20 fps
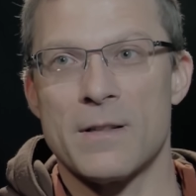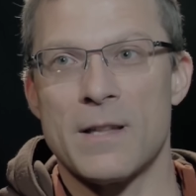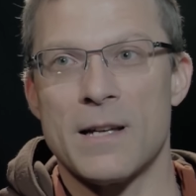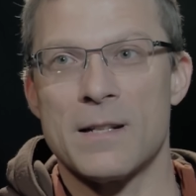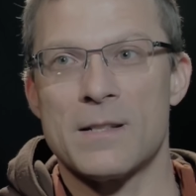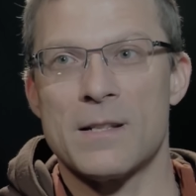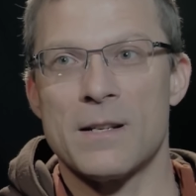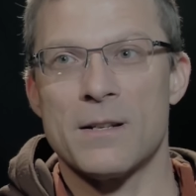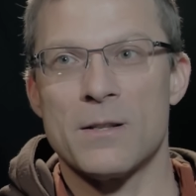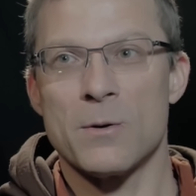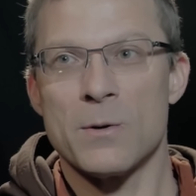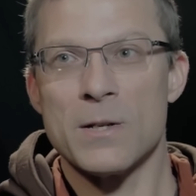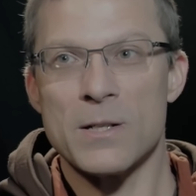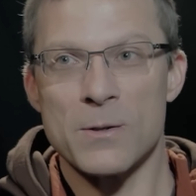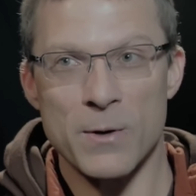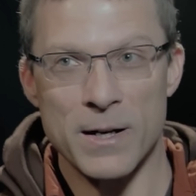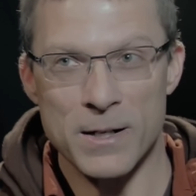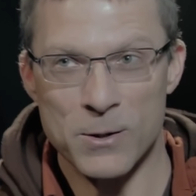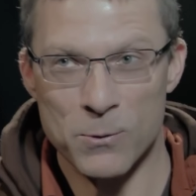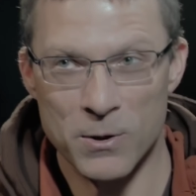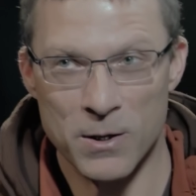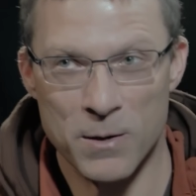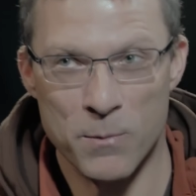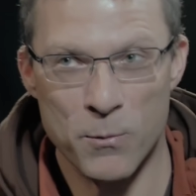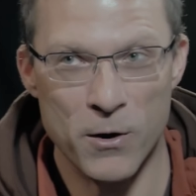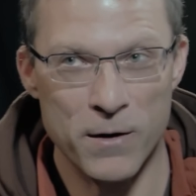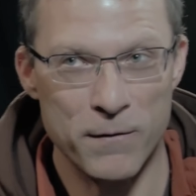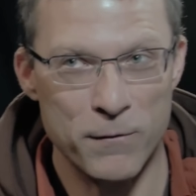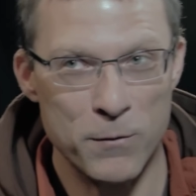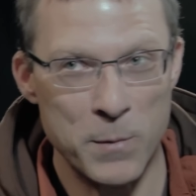so that's the other reason why it's really
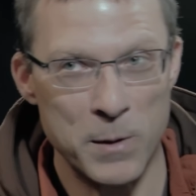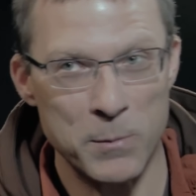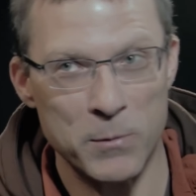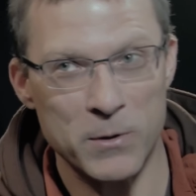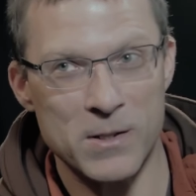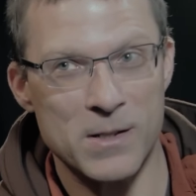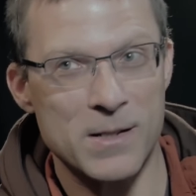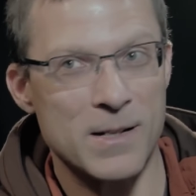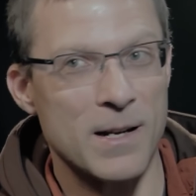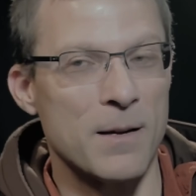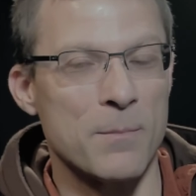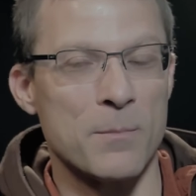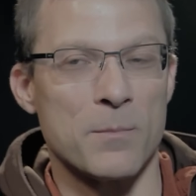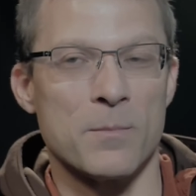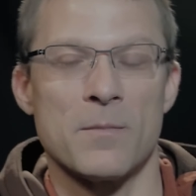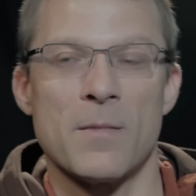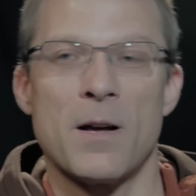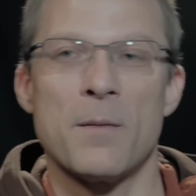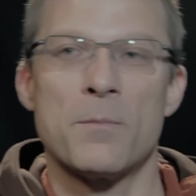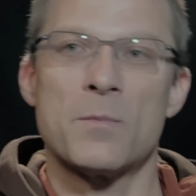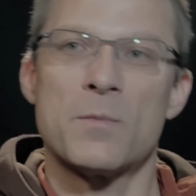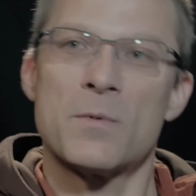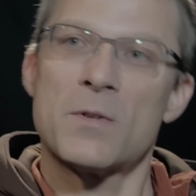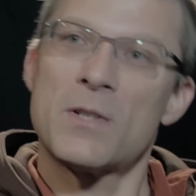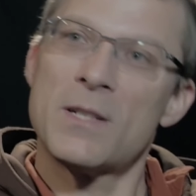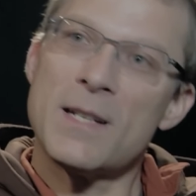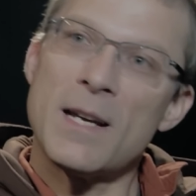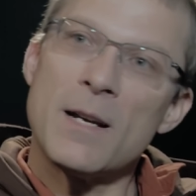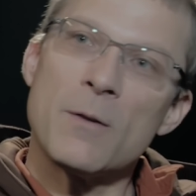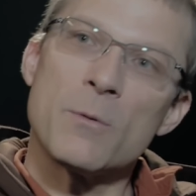important for people to stay up
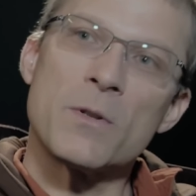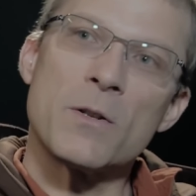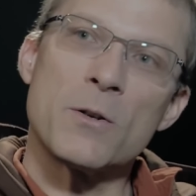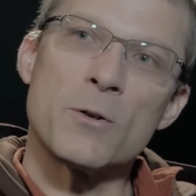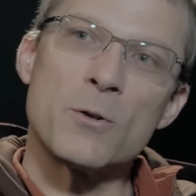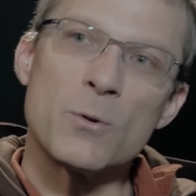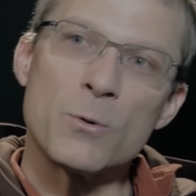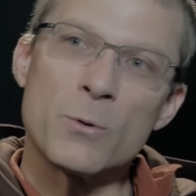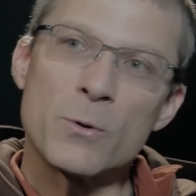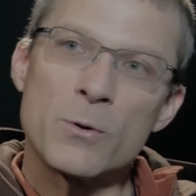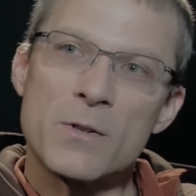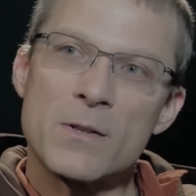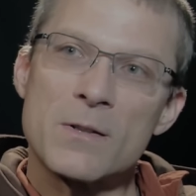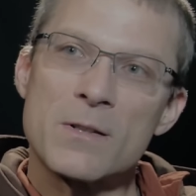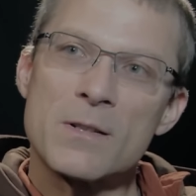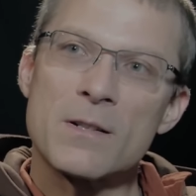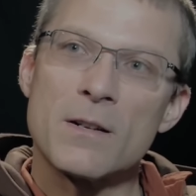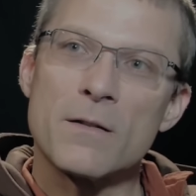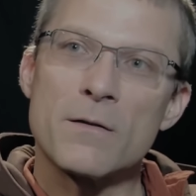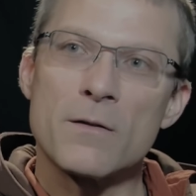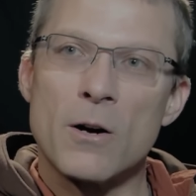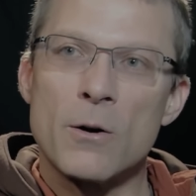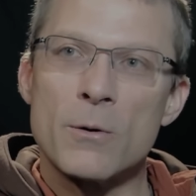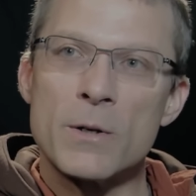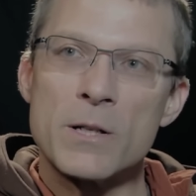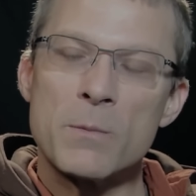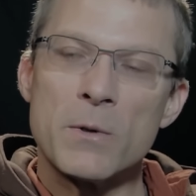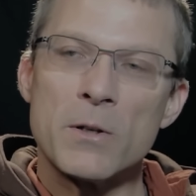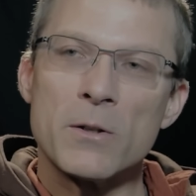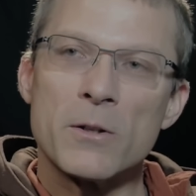to date with their tools and stuff.
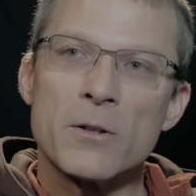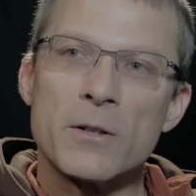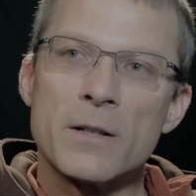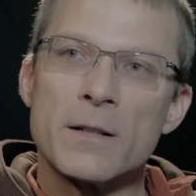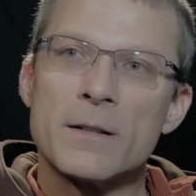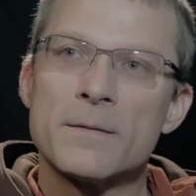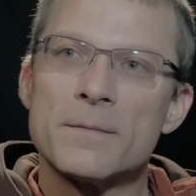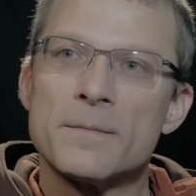Always be learning.